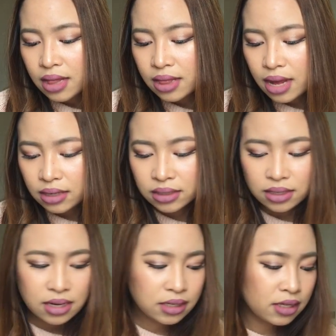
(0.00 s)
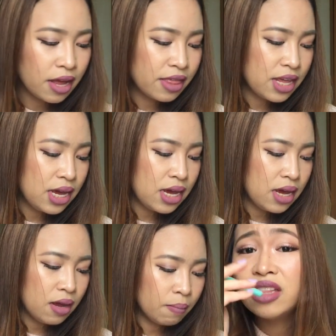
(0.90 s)
Next is
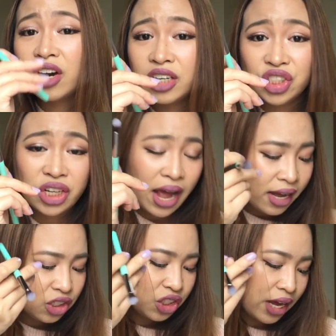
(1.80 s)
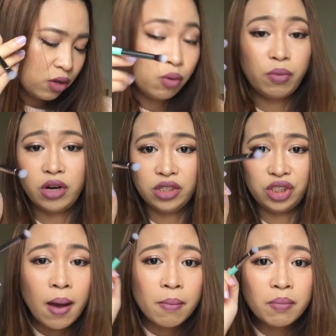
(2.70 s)
the large eyeshadow
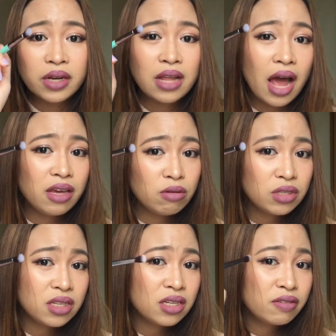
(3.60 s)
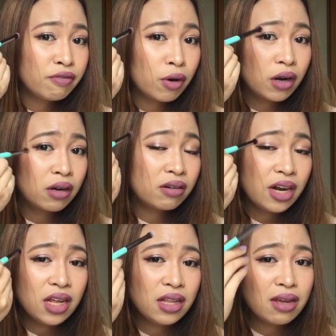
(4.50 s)
brush, but I use this for
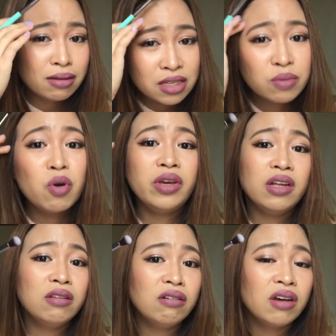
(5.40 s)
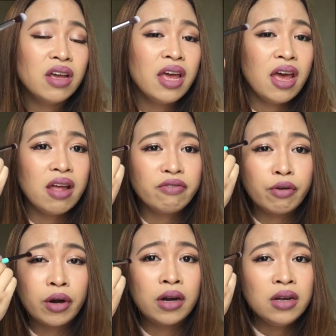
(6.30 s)
creating a smoky look and
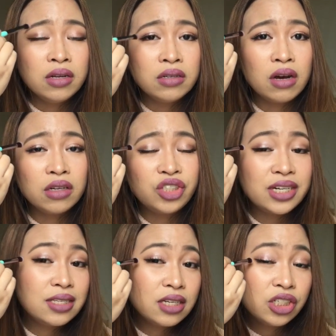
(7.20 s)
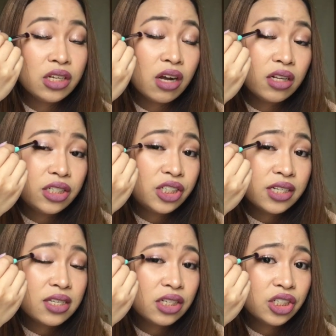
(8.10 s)
for color
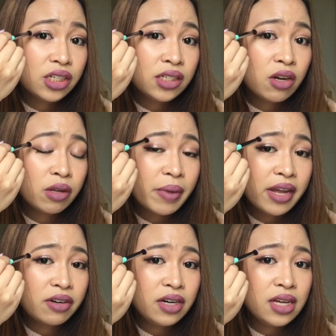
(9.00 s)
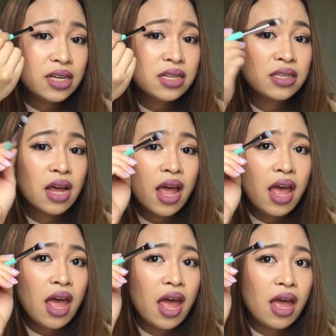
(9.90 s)
transition on my crease,
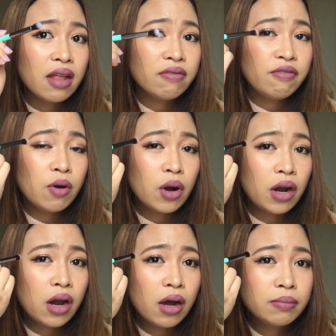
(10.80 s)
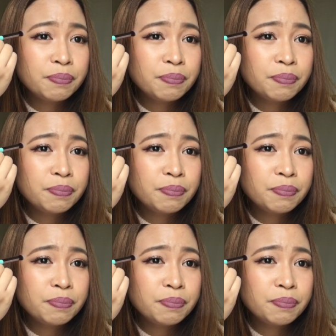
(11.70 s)
and for